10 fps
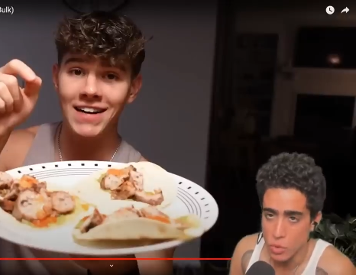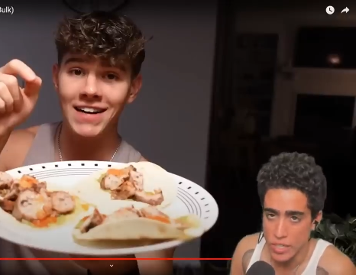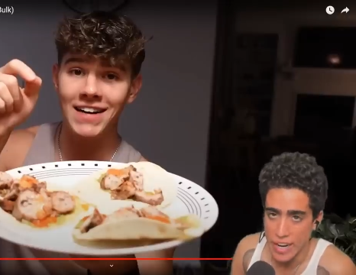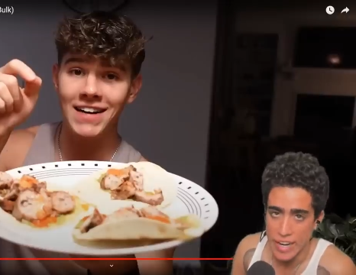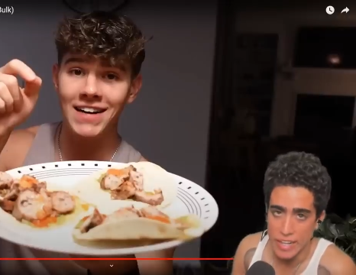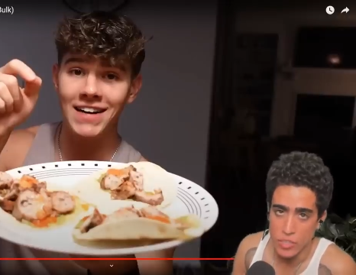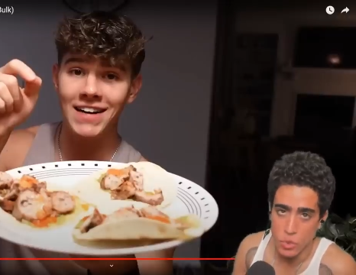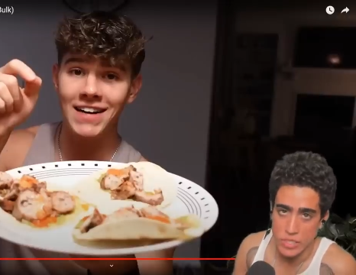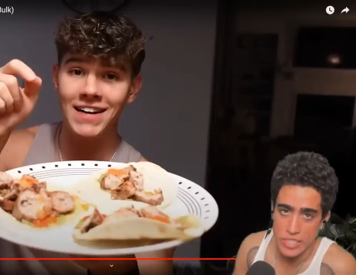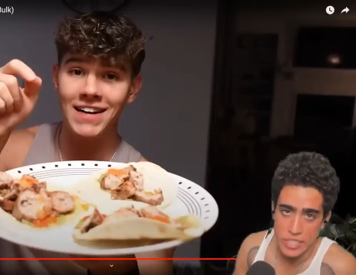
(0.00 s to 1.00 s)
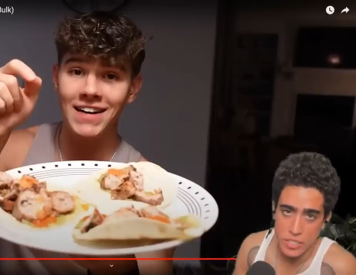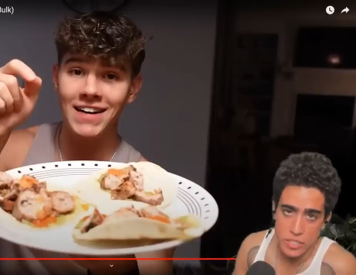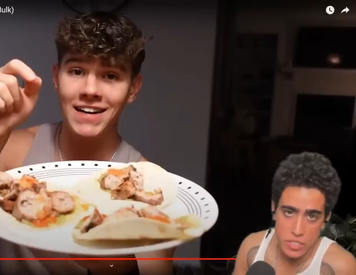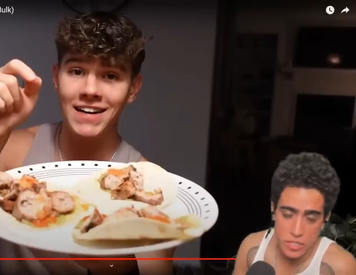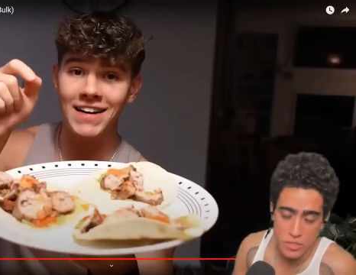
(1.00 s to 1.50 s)
Speaker 1: organic
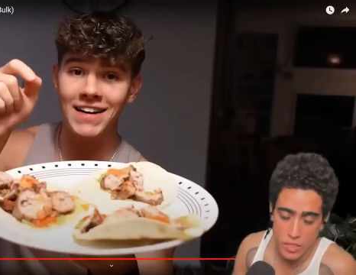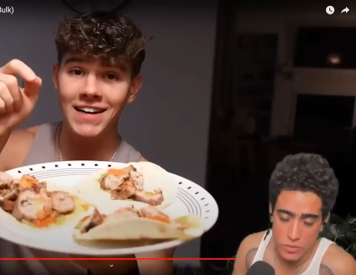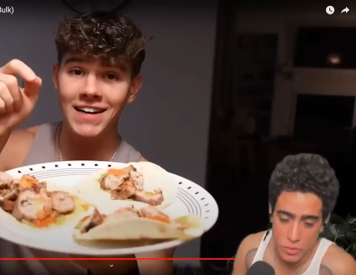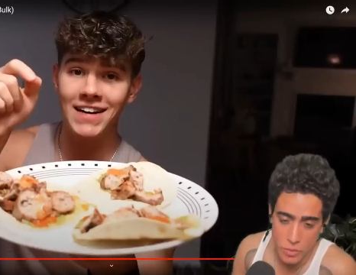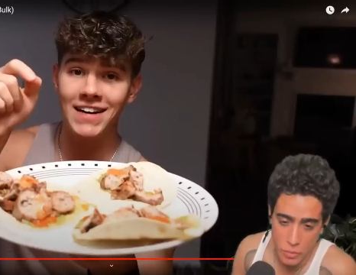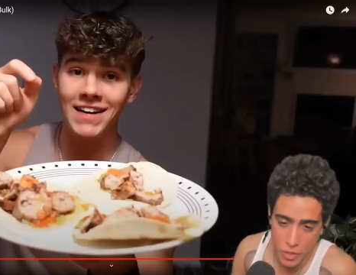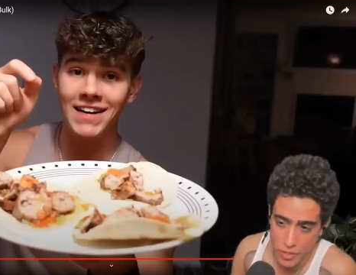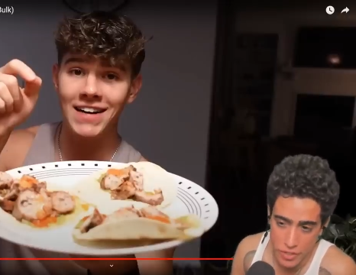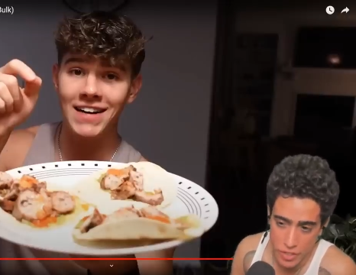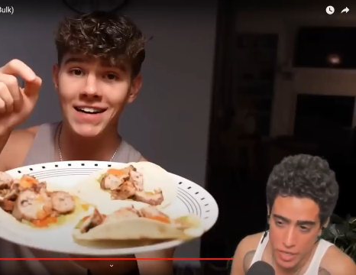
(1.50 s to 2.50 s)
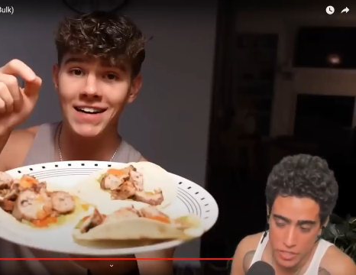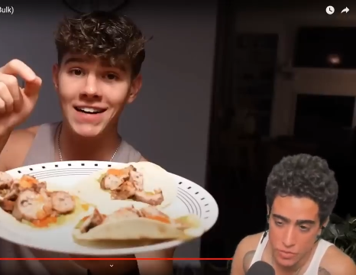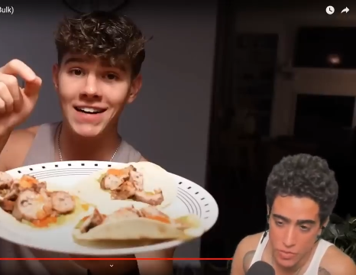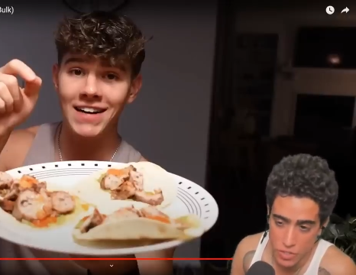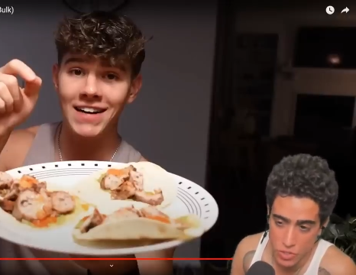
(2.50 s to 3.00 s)
tortillas from the market, I
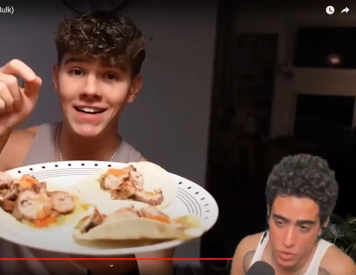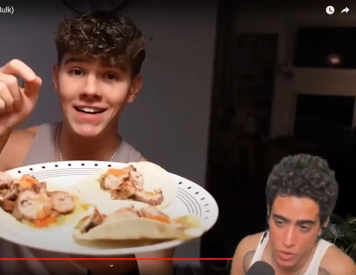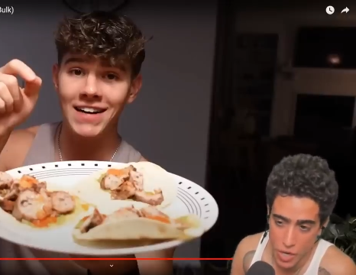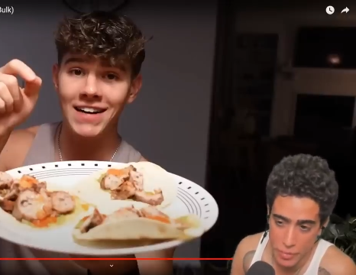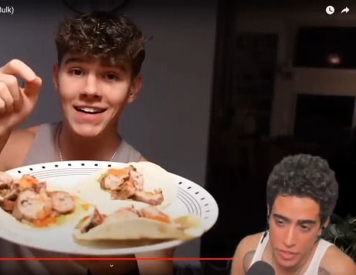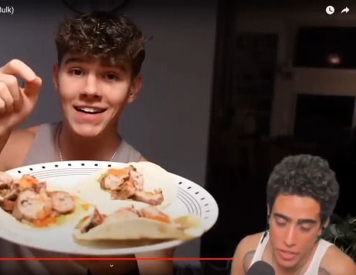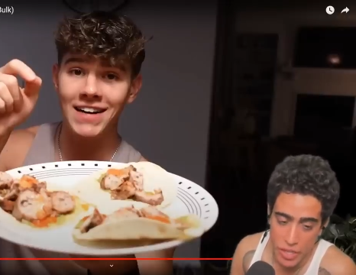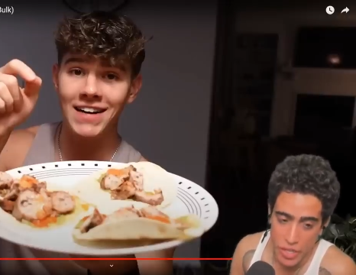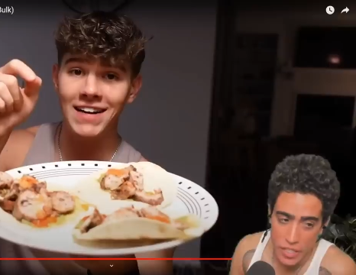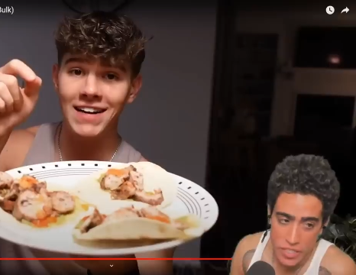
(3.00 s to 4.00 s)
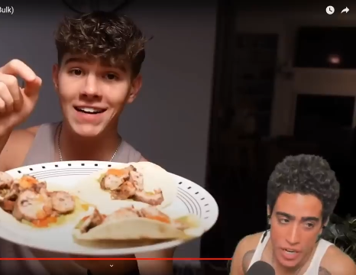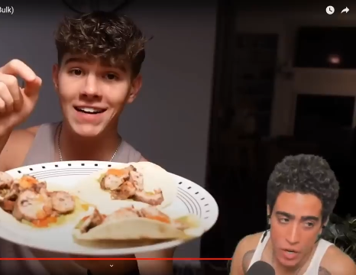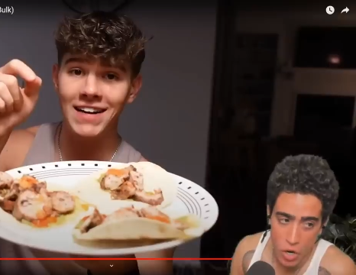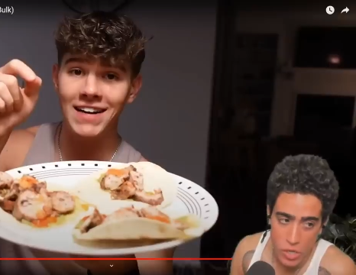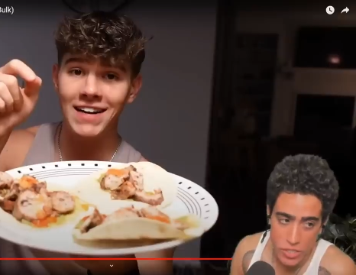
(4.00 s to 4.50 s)
just felt so crappy. It's
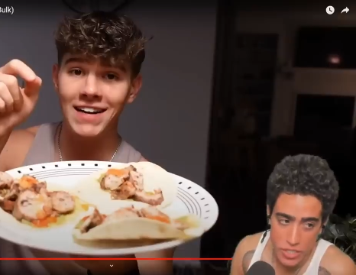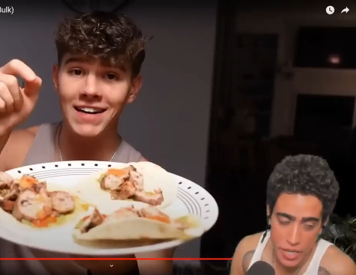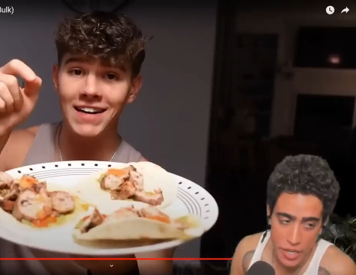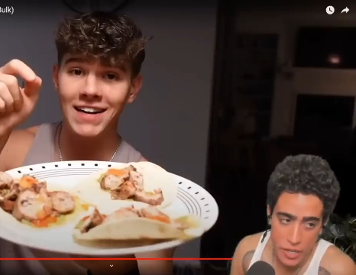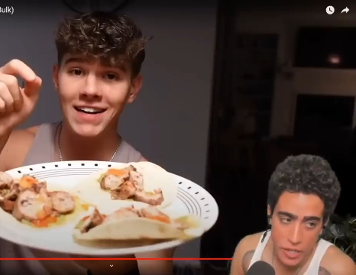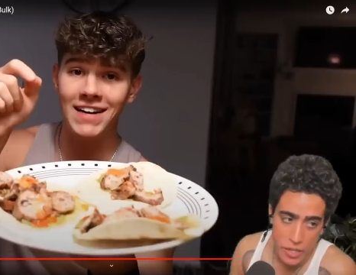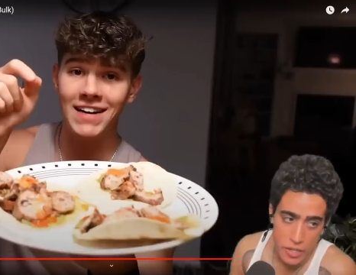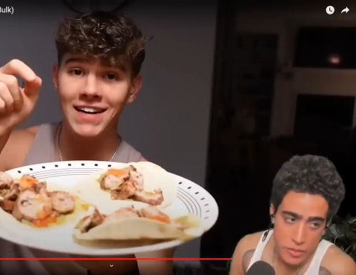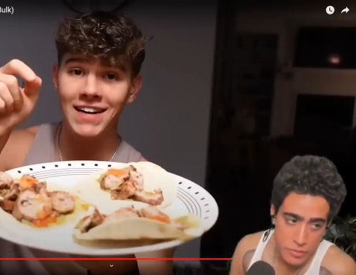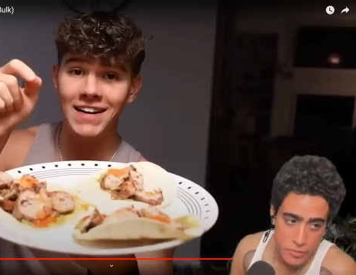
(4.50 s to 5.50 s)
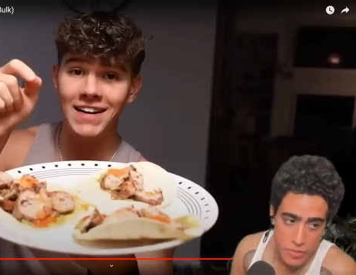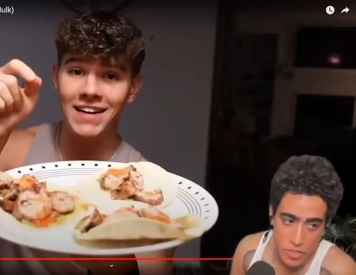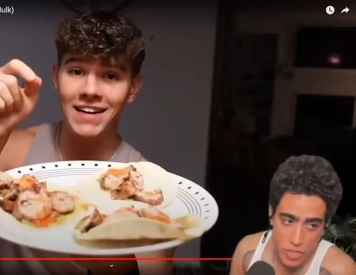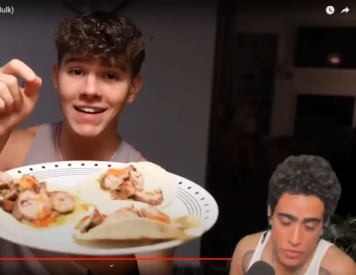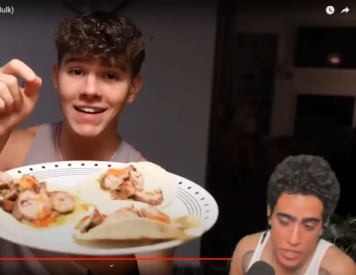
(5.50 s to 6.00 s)
kind of hard to get
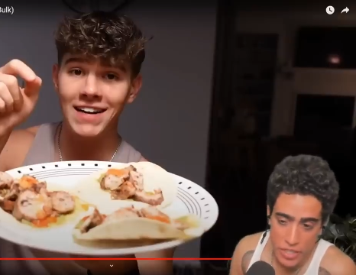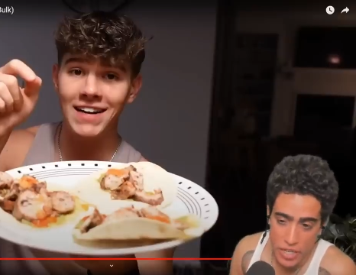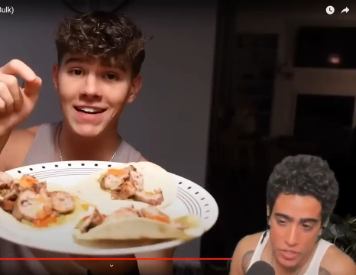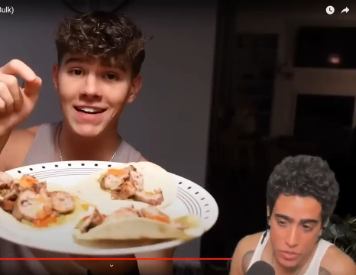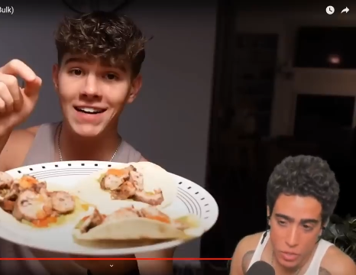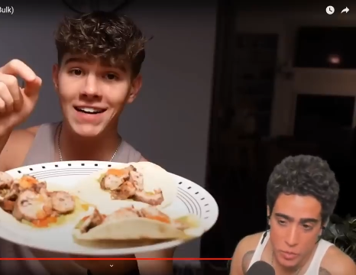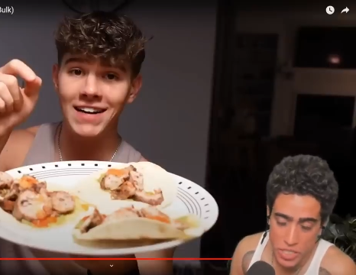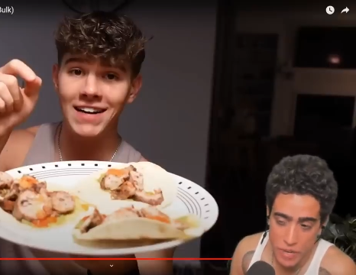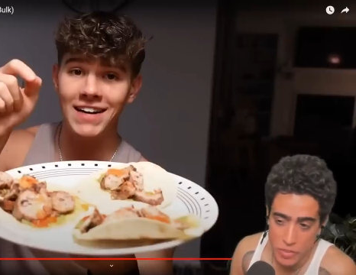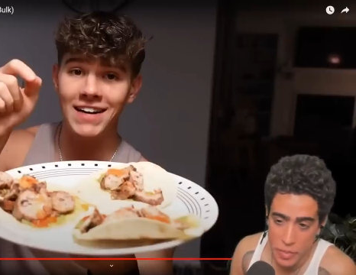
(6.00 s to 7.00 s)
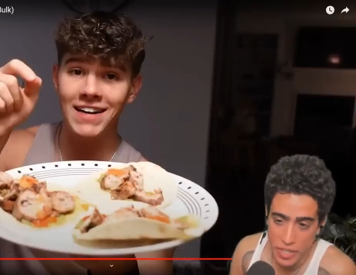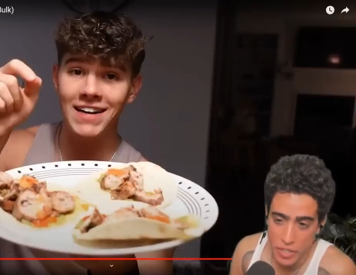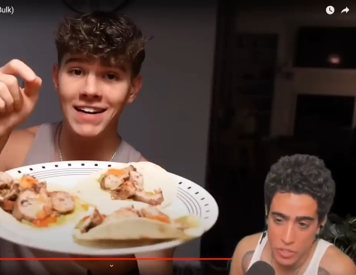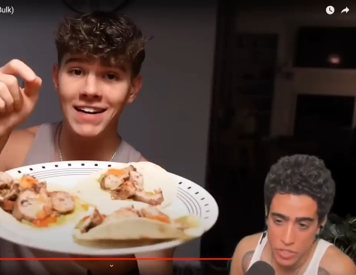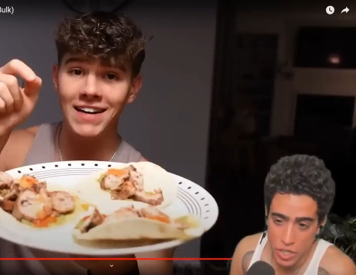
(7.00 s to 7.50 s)
stuff like that. You almost have to
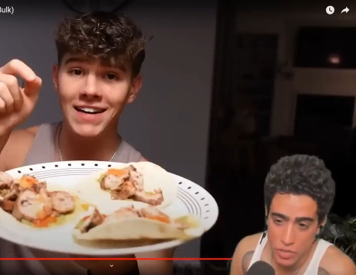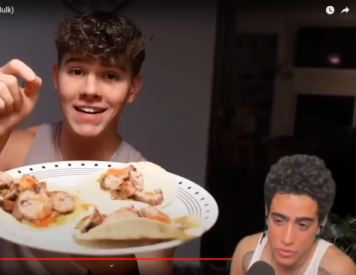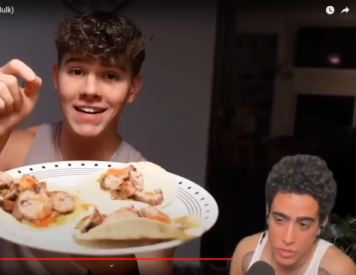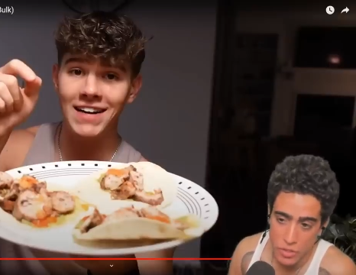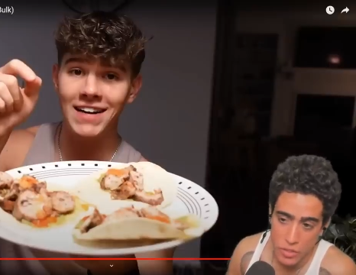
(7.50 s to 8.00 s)
make it yourself.